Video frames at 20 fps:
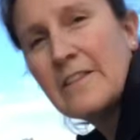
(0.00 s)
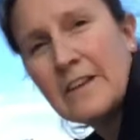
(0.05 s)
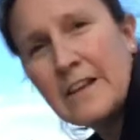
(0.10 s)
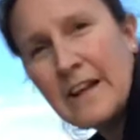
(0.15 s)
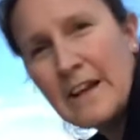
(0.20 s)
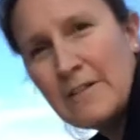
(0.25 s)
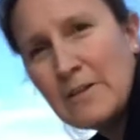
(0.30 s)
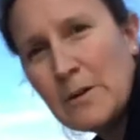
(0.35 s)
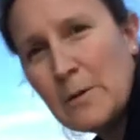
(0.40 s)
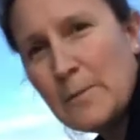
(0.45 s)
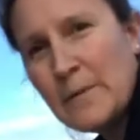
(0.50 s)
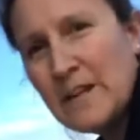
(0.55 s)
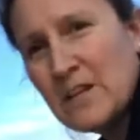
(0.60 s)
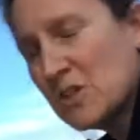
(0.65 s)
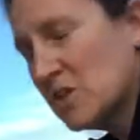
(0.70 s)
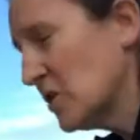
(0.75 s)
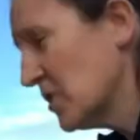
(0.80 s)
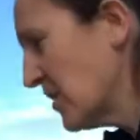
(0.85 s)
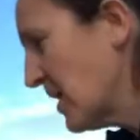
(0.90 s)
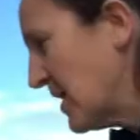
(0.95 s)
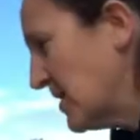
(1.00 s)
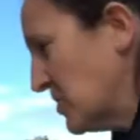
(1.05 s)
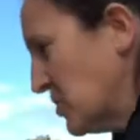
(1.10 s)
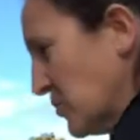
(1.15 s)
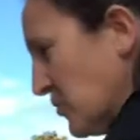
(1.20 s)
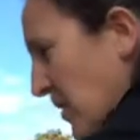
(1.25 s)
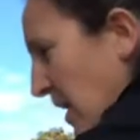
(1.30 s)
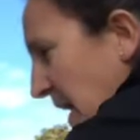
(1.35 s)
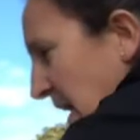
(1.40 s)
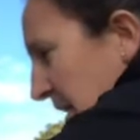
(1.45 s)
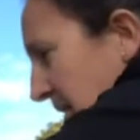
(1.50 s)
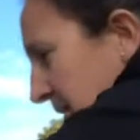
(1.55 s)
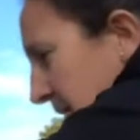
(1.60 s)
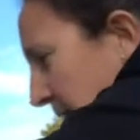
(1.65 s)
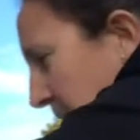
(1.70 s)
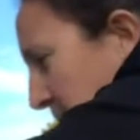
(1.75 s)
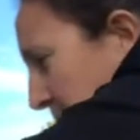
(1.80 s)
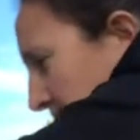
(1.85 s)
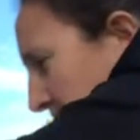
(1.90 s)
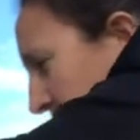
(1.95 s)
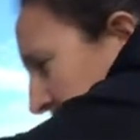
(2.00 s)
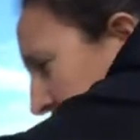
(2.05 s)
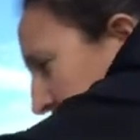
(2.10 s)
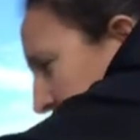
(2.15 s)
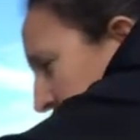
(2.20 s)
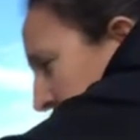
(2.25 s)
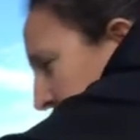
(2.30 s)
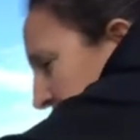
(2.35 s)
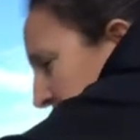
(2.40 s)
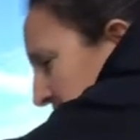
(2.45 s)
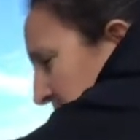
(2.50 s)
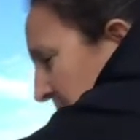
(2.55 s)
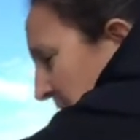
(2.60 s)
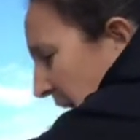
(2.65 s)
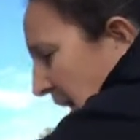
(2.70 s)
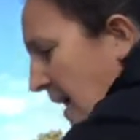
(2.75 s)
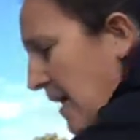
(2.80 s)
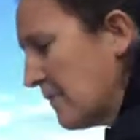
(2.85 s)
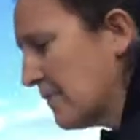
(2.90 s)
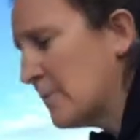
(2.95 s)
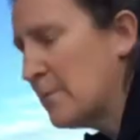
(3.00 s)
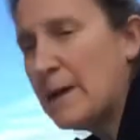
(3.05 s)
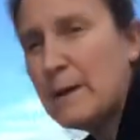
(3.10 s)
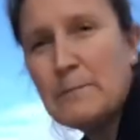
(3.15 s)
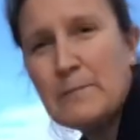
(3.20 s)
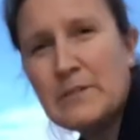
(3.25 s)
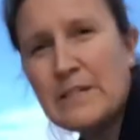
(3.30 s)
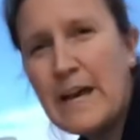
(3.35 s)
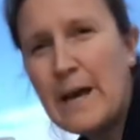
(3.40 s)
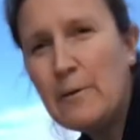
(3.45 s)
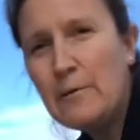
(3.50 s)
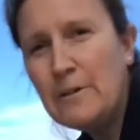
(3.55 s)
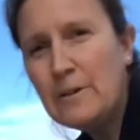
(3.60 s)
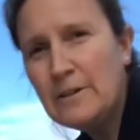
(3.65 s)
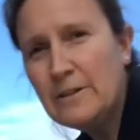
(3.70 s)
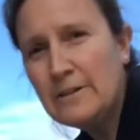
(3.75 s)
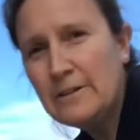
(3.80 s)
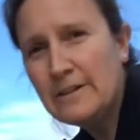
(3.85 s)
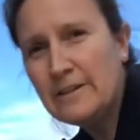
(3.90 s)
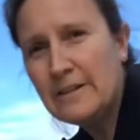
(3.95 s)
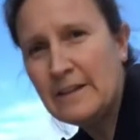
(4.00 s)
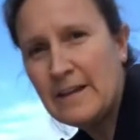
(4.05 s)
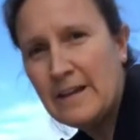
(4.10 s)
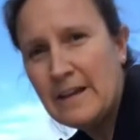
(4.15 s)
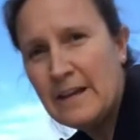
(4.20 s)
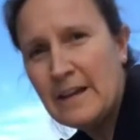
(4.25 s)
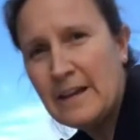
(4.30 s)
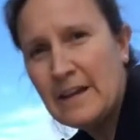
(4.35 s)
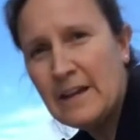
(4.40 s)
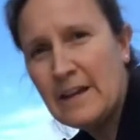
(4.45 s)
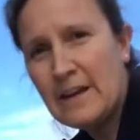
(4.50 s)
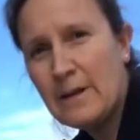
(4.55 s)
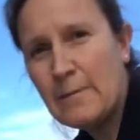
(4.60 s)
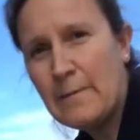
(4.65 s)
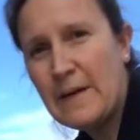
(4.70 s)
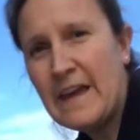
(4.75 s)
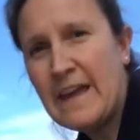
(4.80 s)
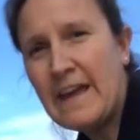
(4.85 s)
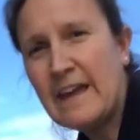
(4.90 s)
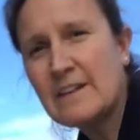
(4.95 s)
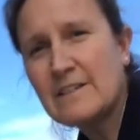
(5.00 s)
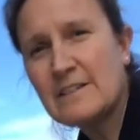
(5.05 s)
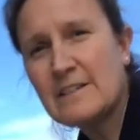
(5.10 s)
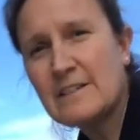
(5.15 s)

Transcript: And I'm going to make sure I dry them. I have a paper towel, get my hands